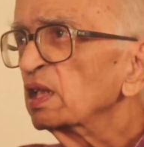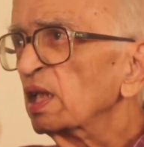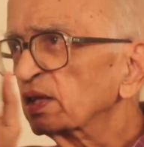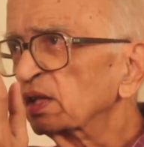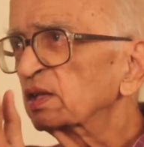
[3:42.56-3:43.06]

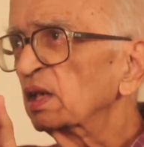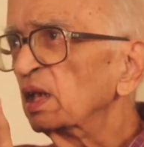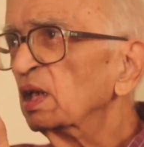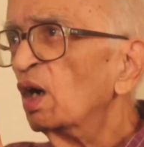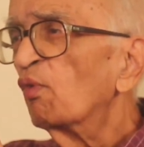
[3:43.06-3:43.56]
necessary?
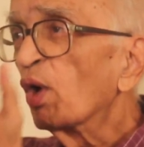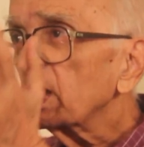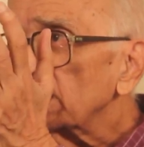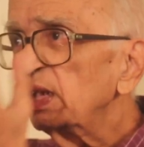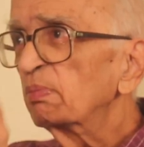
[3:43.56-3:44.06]
What
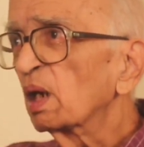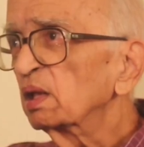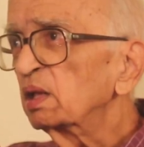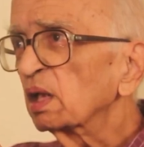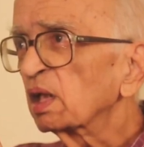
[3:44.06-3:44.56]
is liberal
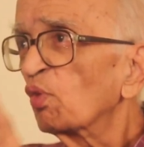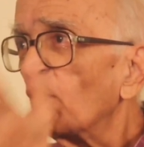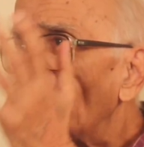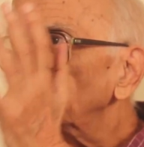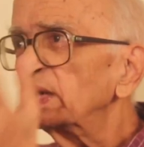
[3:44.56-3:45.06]
thinking?
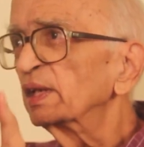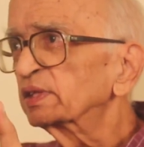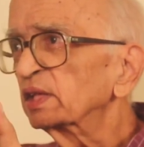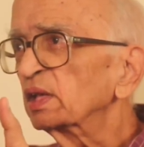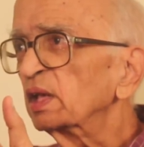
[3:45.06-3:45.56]
Why is it
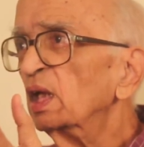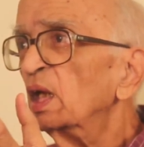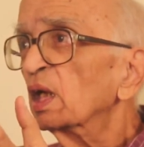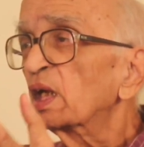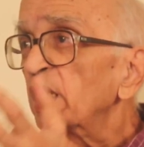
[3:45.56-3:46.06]
necessary?
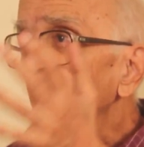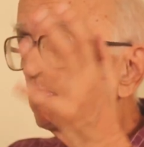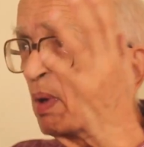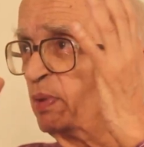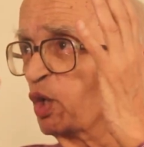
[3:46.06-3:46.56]
Create
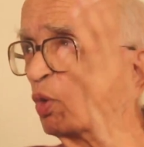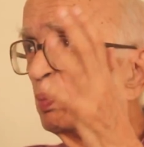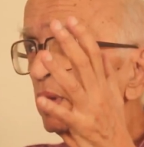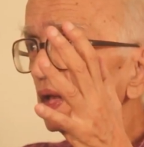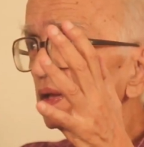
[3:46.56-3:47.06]
public
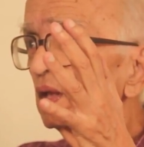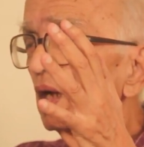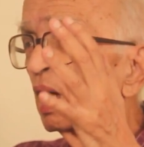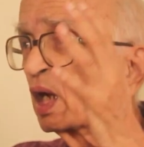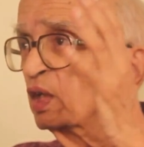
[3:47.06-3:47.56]
opinion.
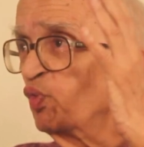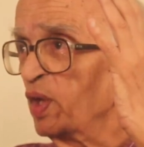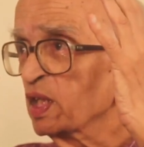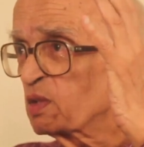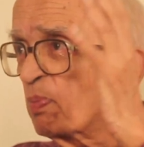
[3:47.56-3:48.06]

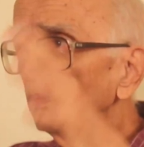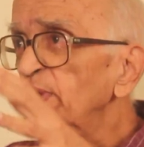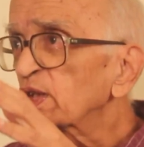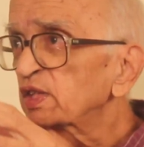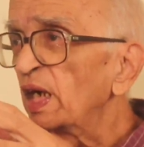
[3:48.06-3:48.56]
Convince
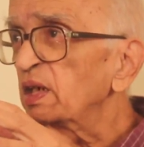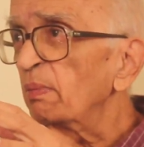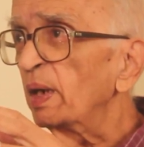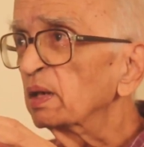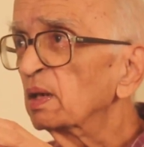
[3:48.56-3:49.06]
public
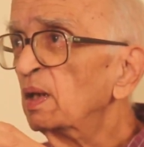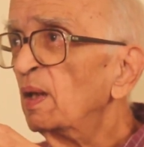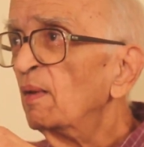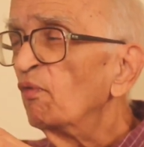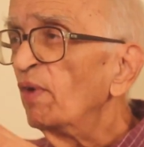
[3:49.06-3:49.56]
sentiment.
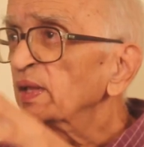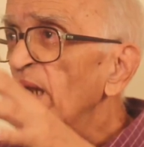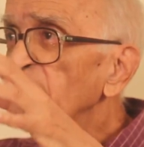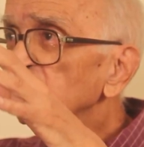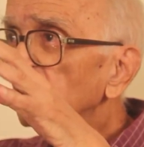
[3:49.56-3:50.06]
When
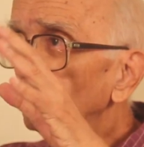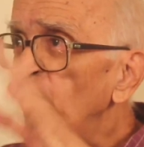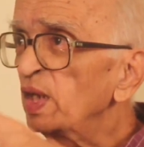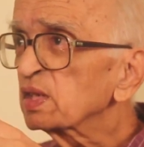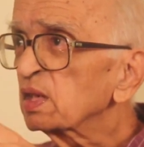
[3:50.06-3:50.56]
that is
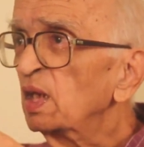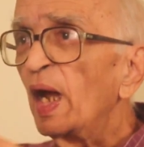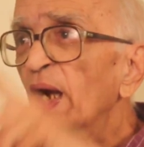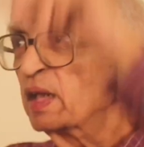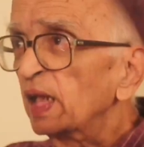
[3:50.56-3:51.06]
convinced,
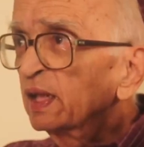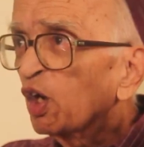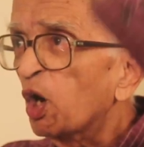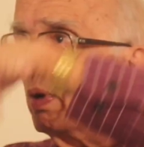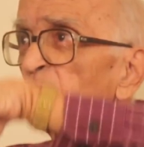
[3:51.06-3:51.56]
and then the
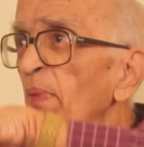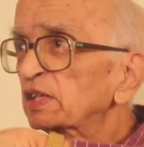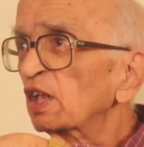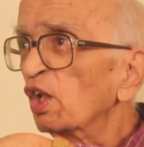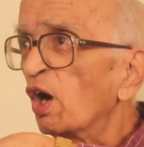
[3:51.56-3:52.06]
government makes
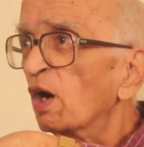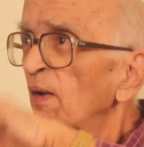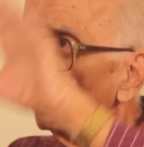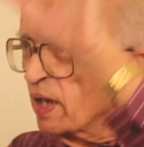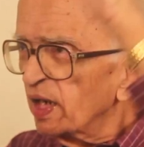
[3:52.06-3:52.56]
a law,
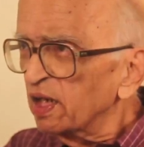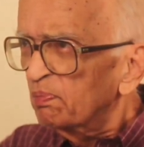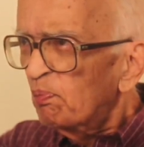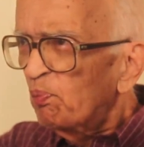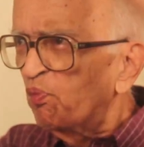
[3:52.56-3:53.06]
it is
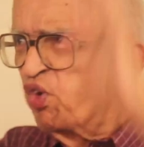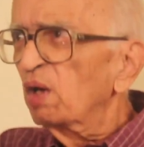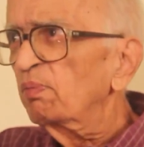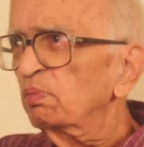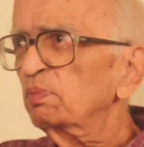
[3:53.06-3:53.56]
firm.